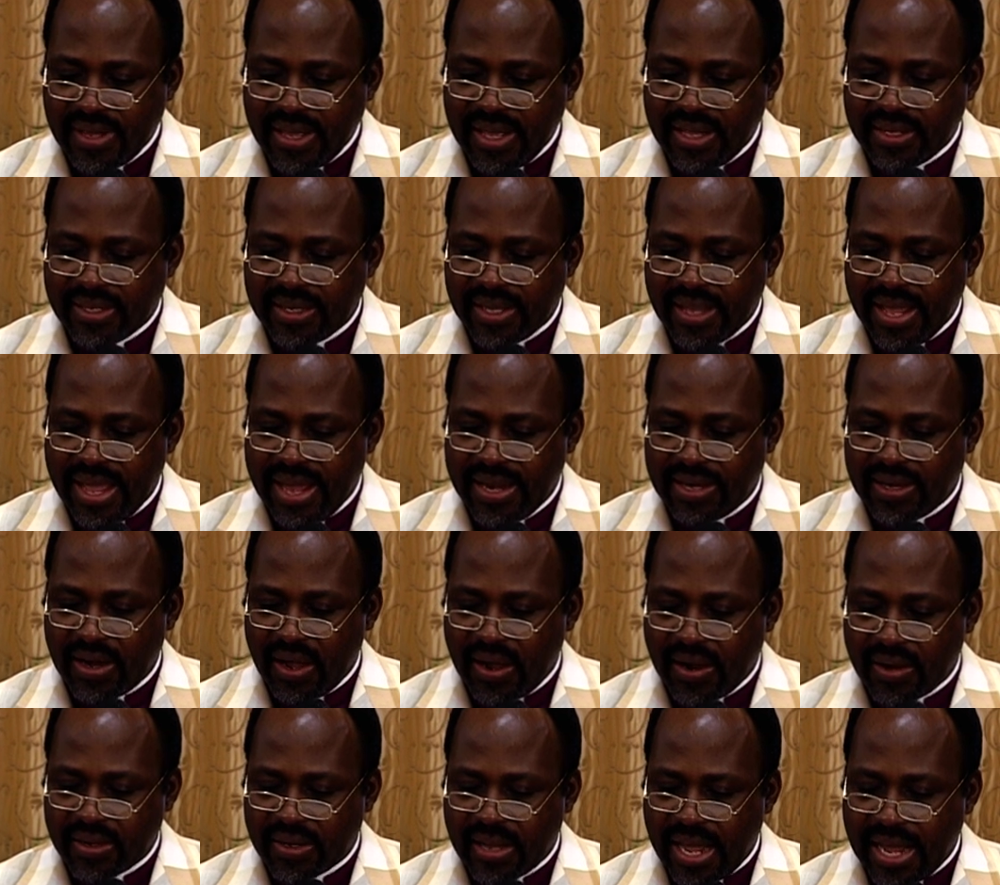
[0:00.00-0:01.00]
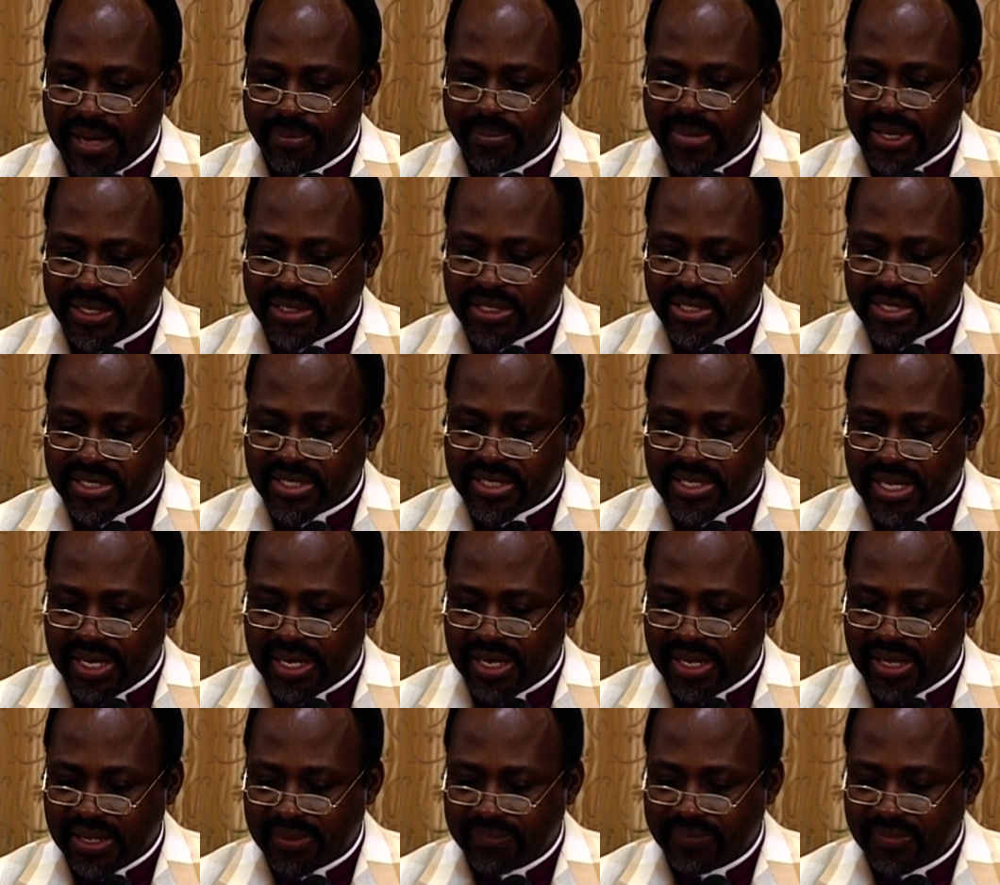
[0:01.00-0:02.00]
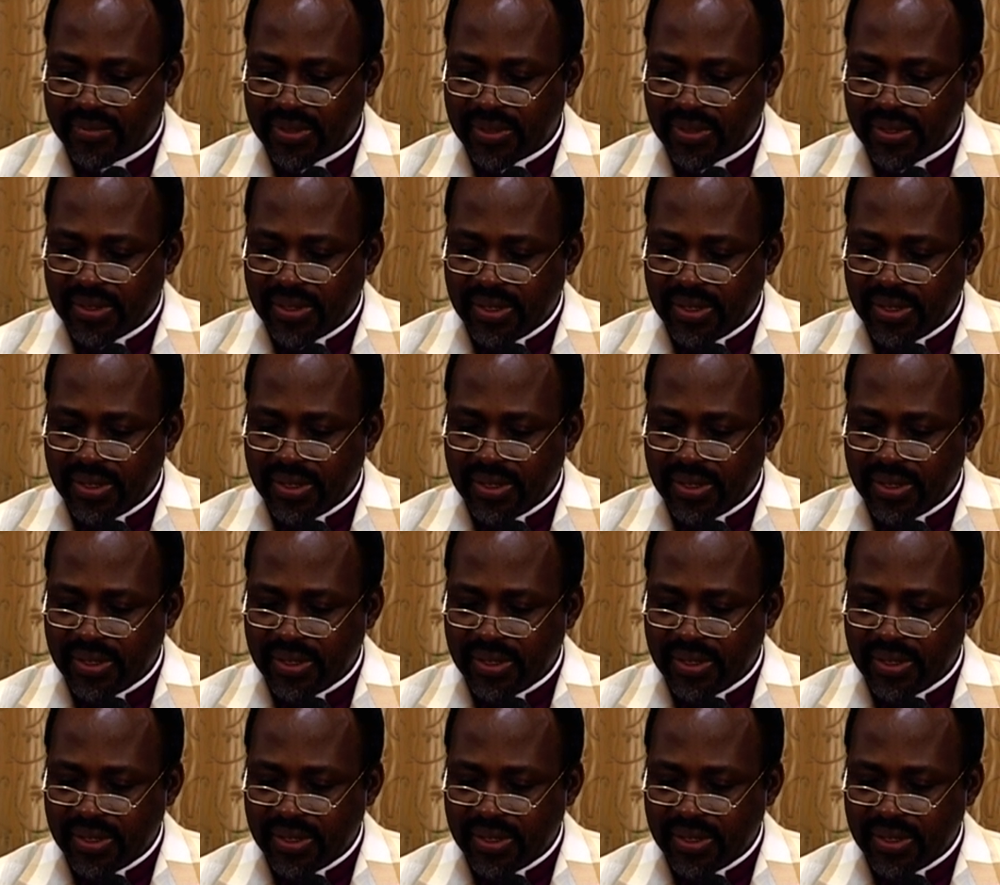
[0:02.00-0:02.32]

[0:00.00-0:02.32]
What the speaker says: And Enoch and Methuselah.